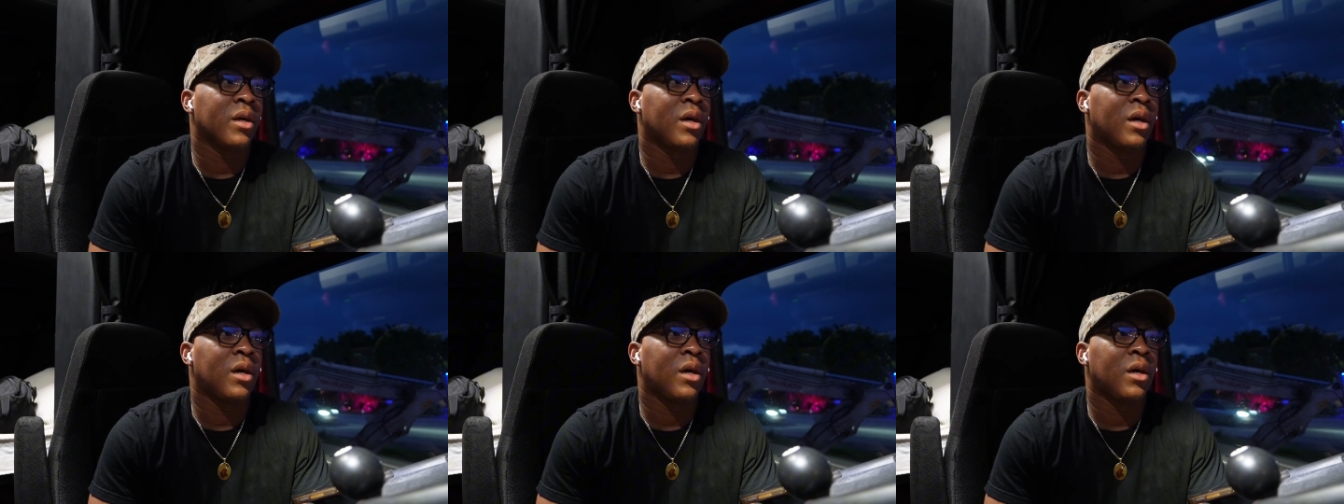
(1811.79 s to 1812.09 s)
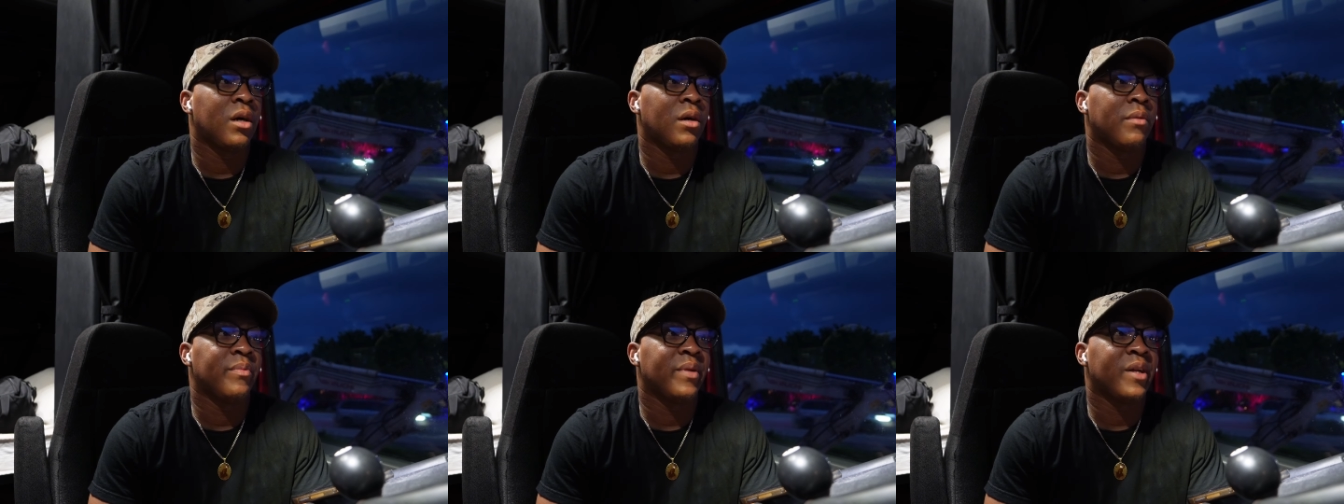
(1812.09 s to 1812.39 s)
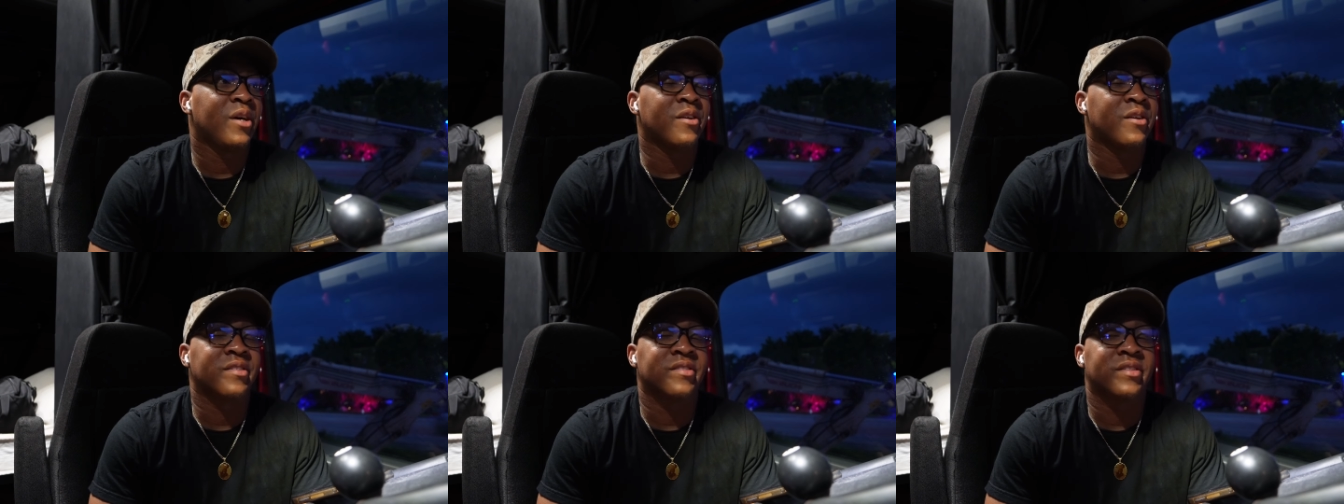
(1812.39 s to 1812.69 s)

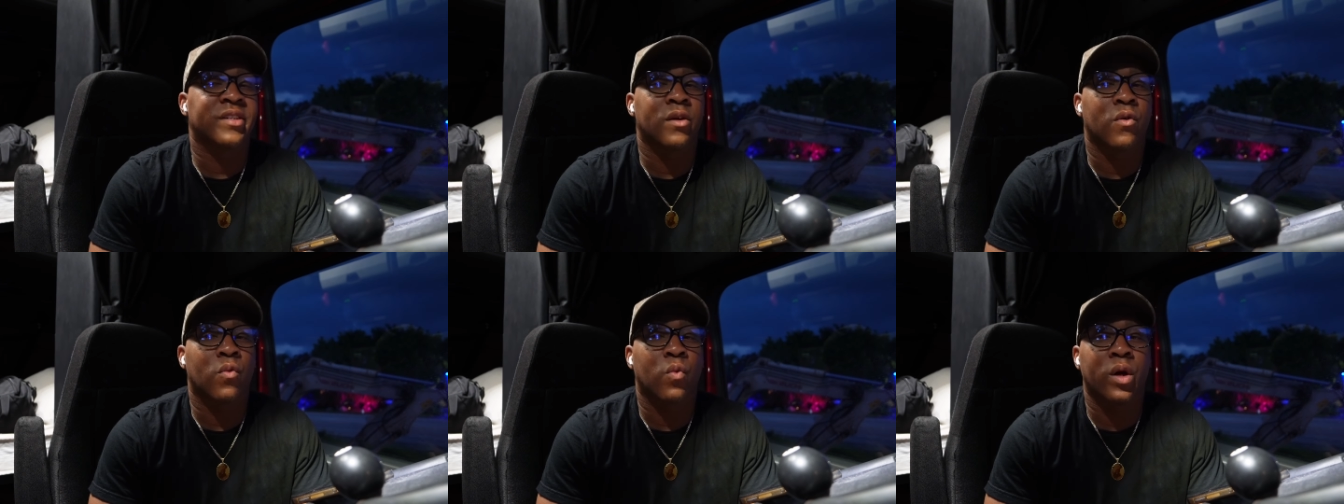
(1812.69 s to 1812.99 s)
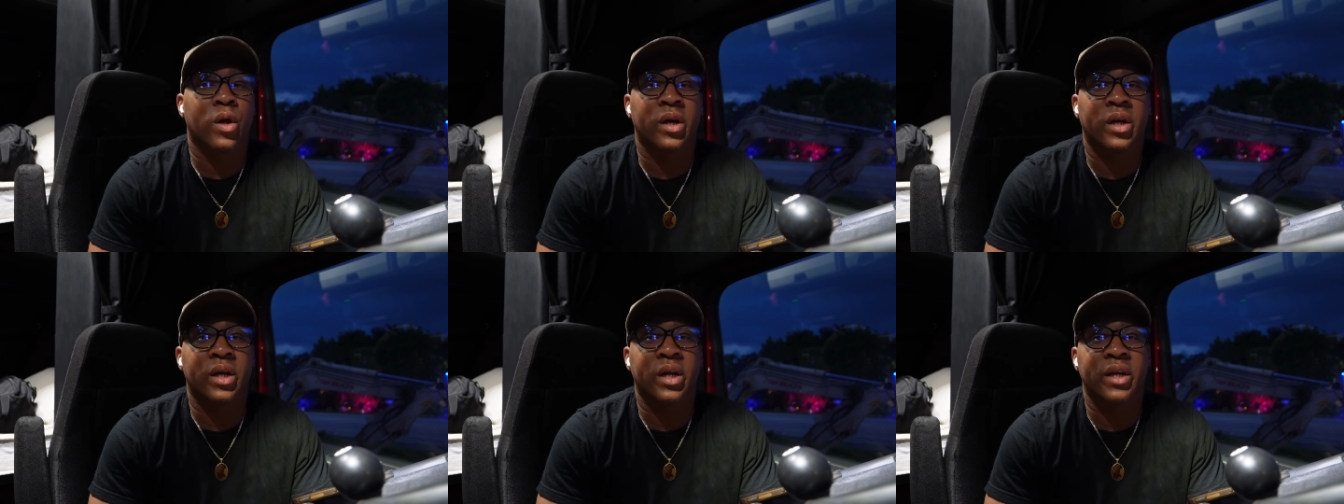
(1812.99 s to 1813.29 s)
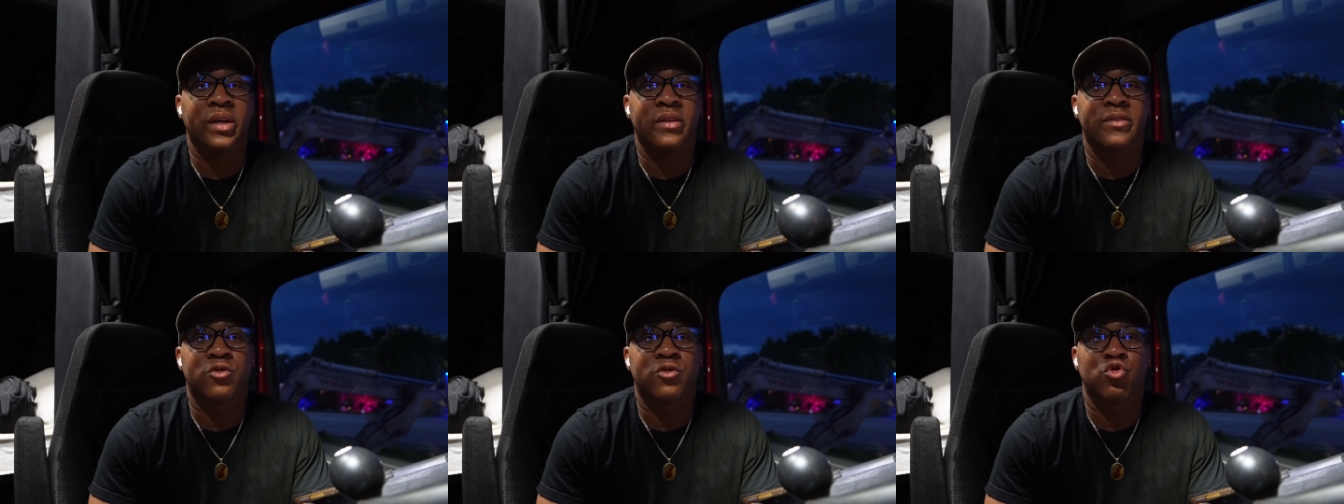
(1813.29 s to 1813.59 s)
Long as they're
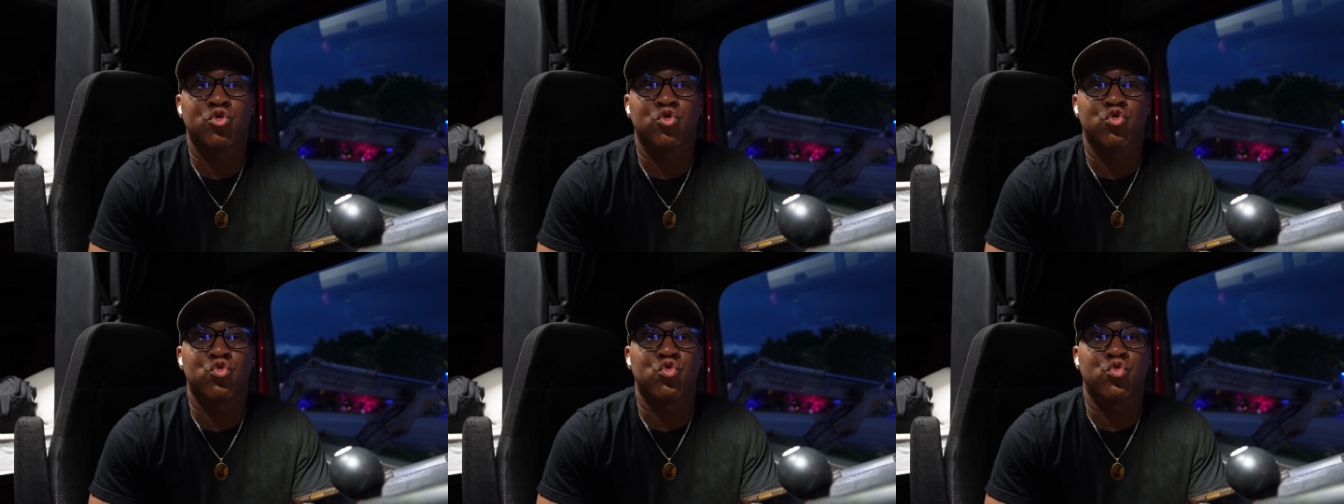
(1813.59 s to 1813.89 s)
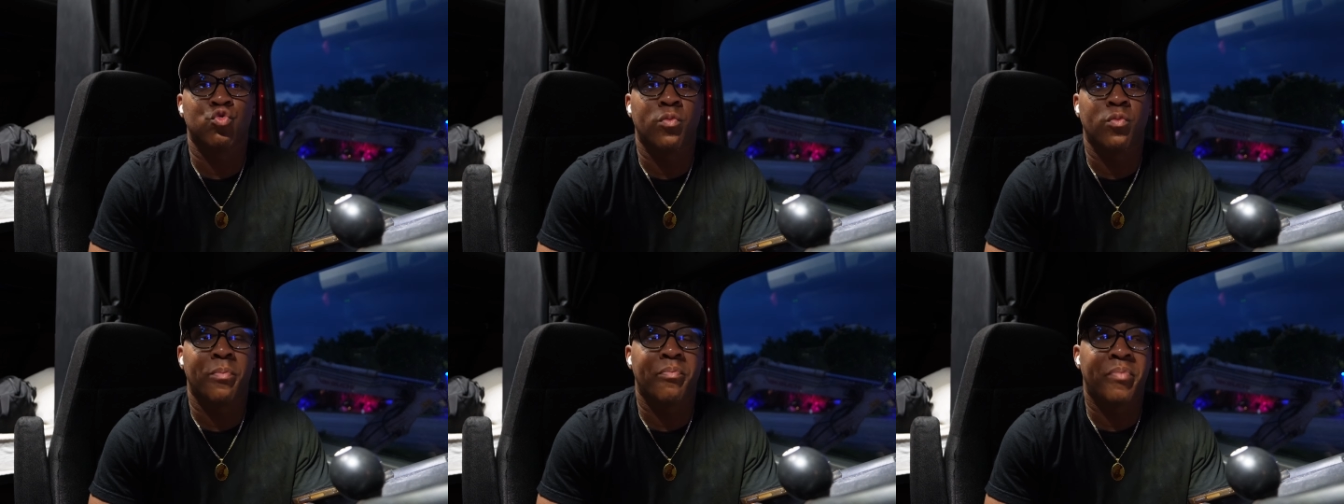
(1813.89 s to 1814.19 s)
working to